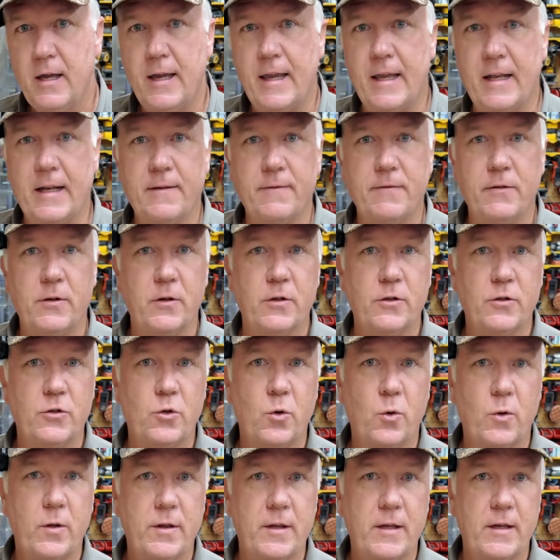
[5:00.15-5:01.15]
And if you
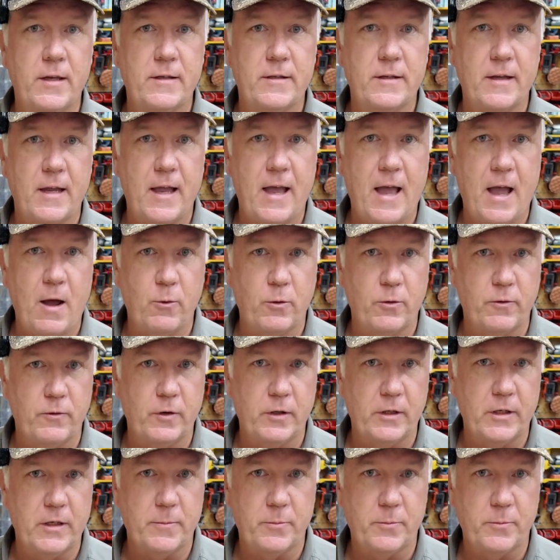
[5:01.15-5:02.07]
enjoyed this, I would really